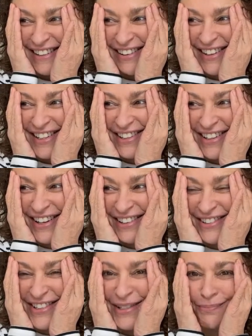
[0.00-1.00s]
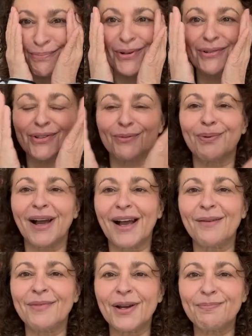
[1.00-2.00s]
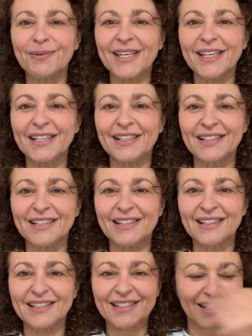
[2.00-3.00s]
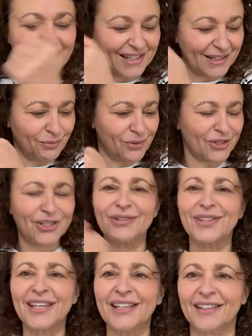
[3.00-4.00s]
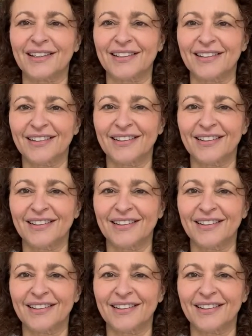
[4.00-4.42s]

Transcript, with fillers: i don't know just brutal but am i being silly what do you think